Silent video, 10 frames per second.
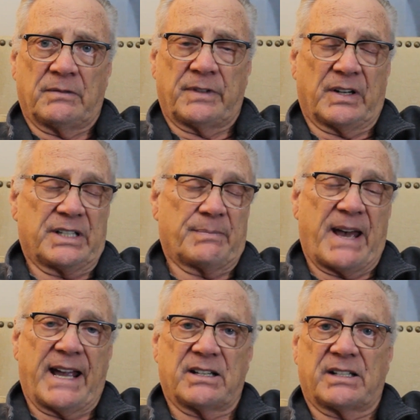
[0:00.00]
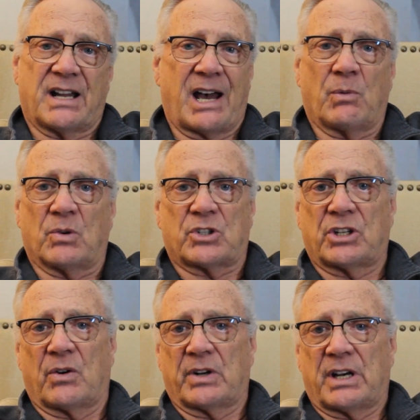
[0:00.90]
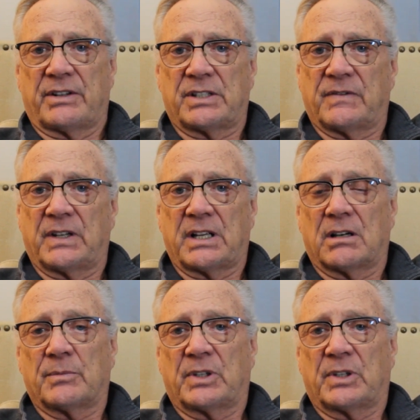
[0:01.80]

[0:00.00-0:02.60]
various magazines. I won't show it on this video,